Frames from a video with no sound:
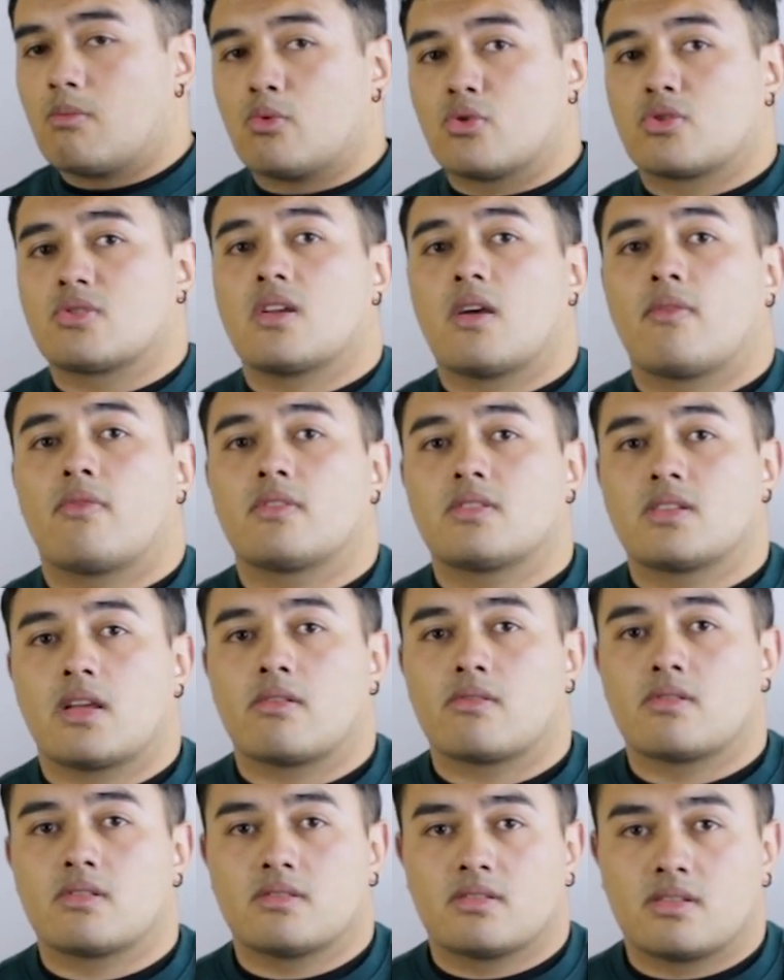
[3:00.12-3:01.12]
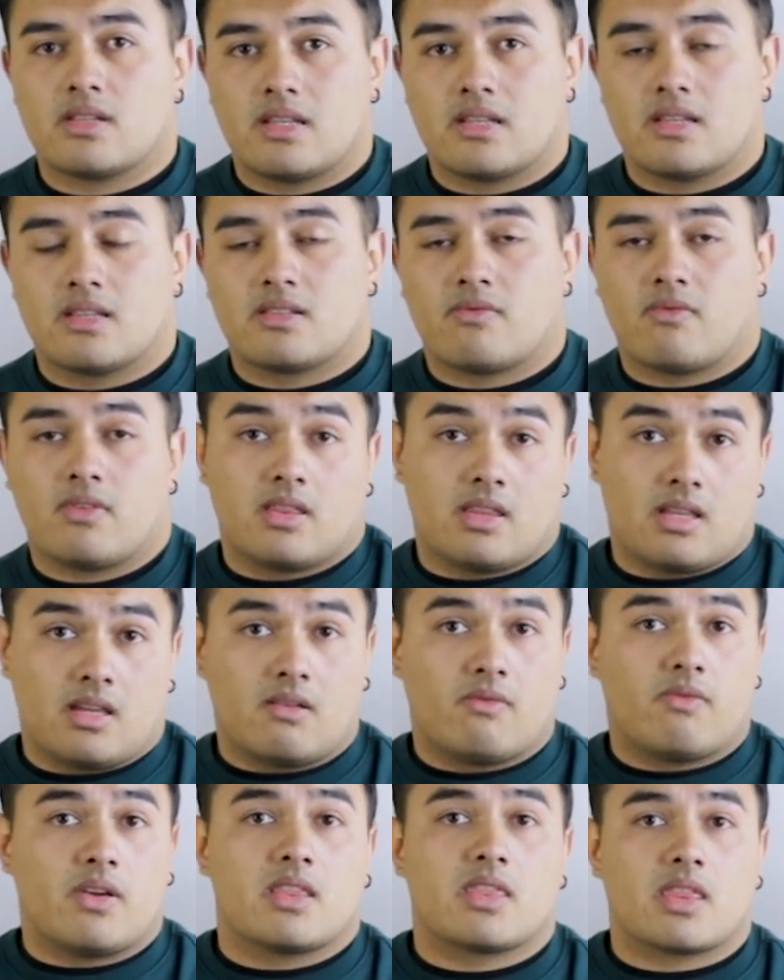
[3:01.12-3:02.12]
more surface areas in
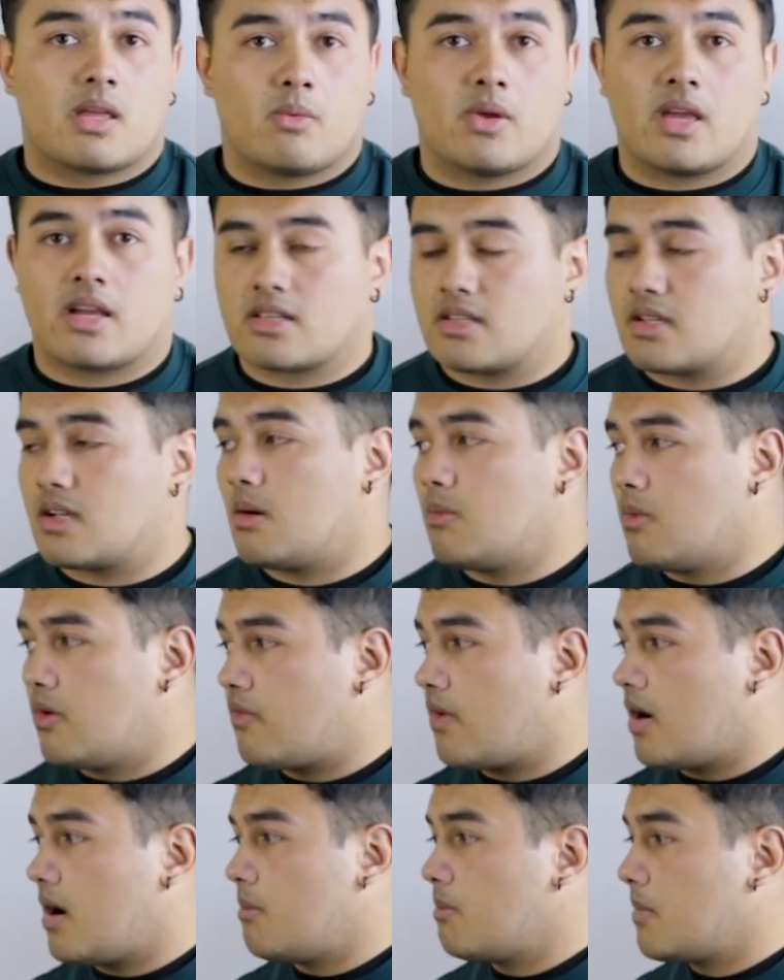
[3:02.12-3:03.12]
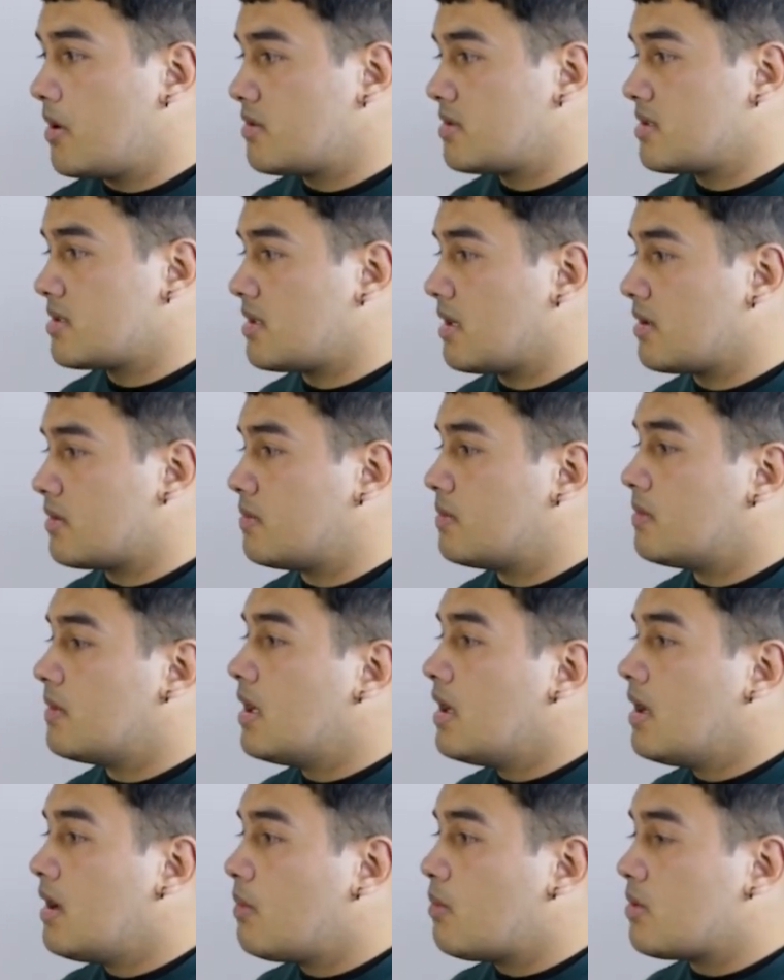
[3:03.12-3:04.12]
the event that we actually come off our motorcycle.
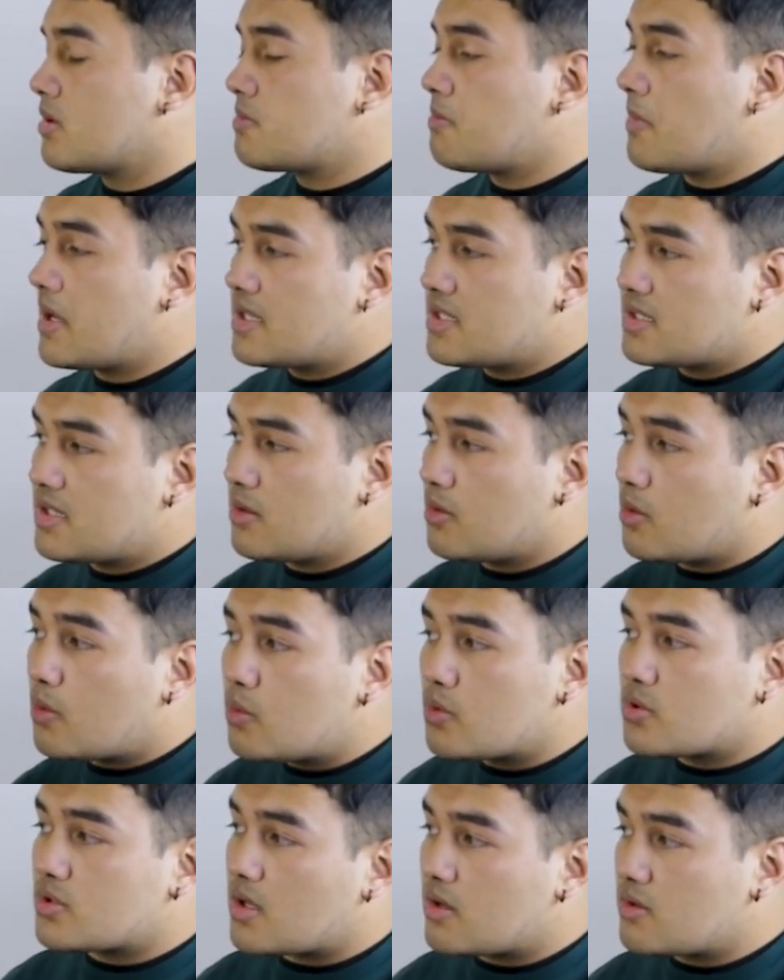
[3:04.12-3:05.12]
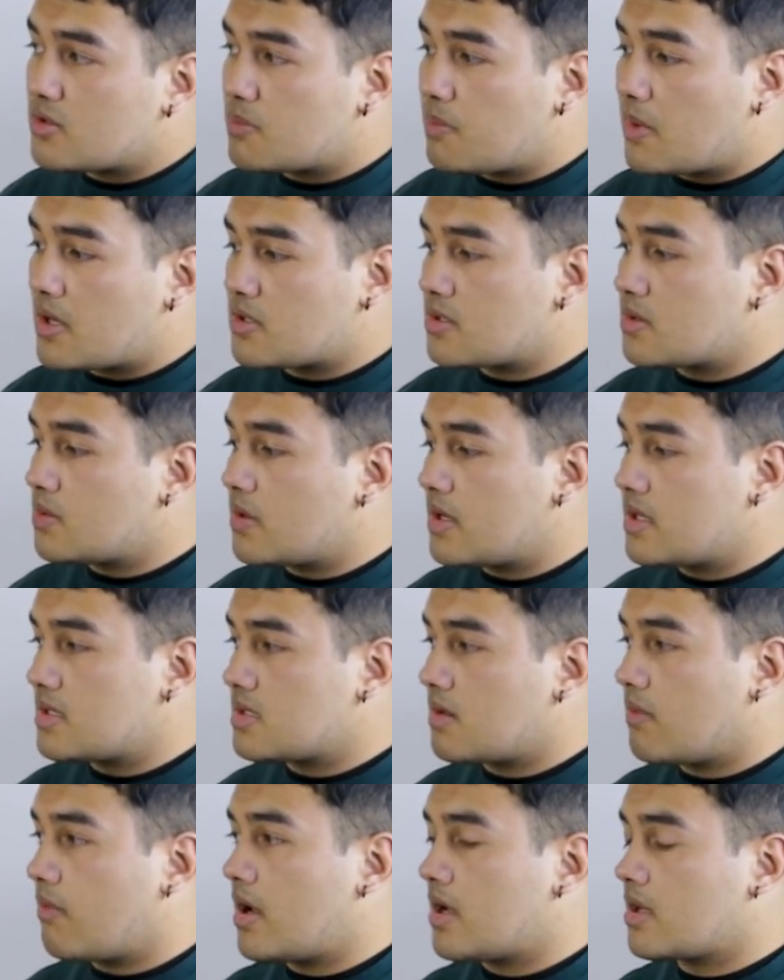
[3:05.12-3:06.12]
What makes it also special
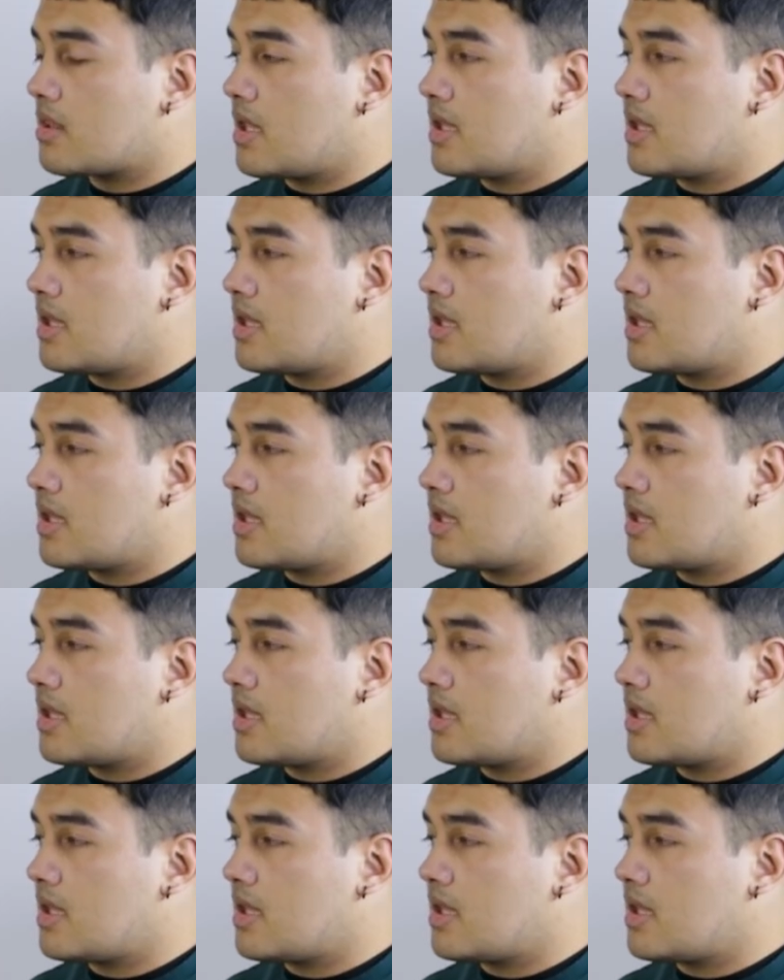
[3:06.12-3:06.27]
is the fact